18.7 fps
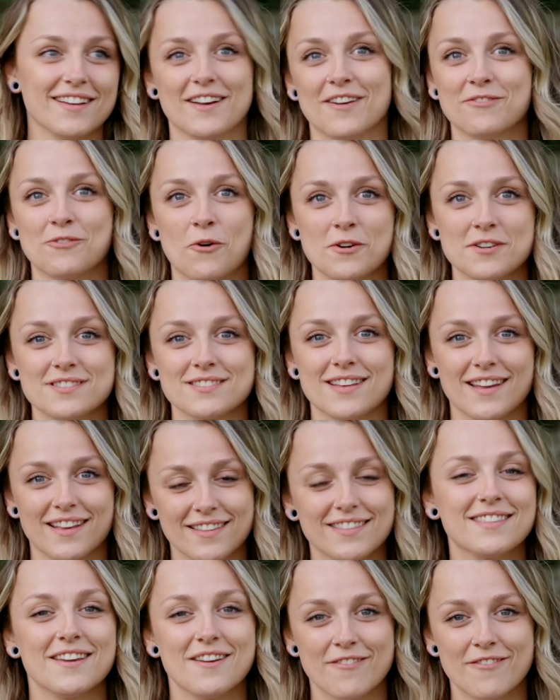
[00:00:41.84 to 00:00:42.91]
of course, like
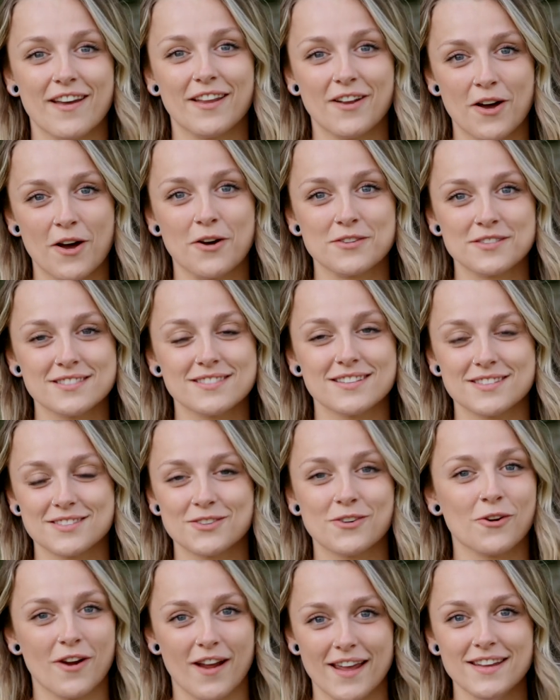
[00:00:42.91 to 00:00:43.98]
the event host is
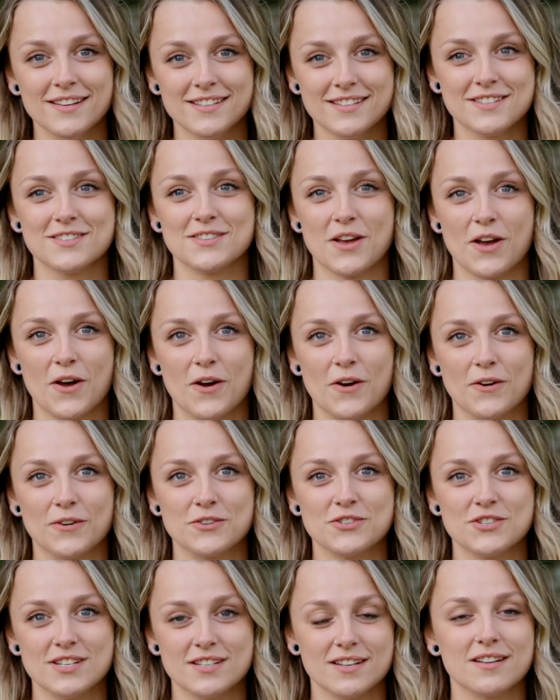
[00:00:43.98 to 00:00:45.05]
great, so
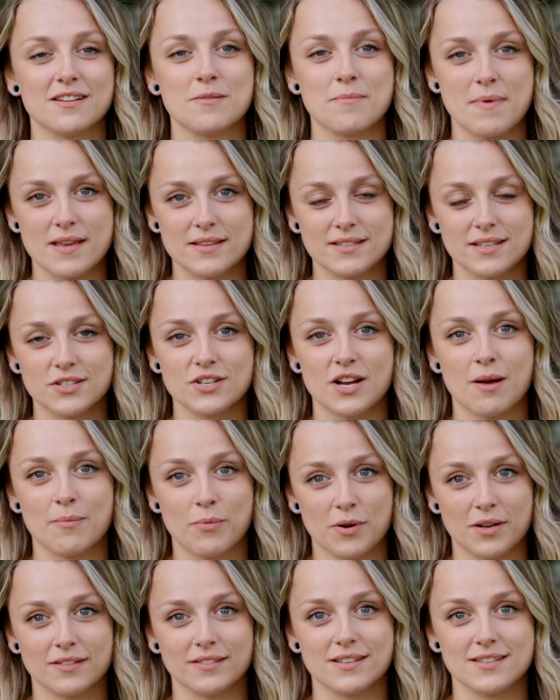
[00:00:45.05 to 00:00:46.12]
she did an amazing job
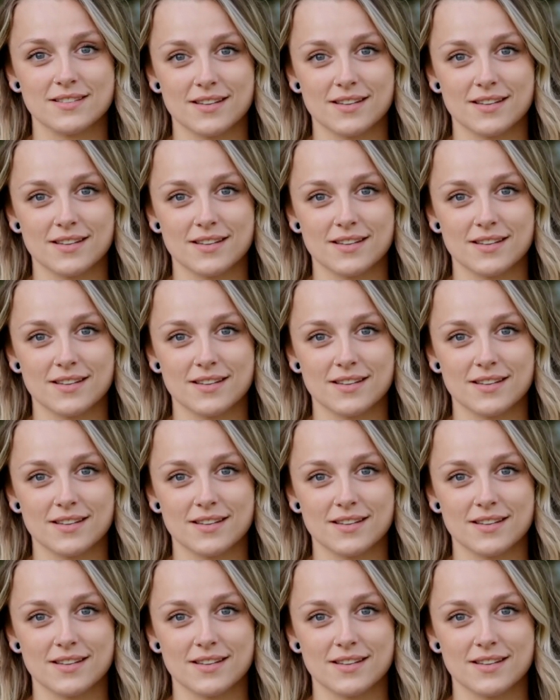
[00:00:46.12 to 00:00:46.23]
putting this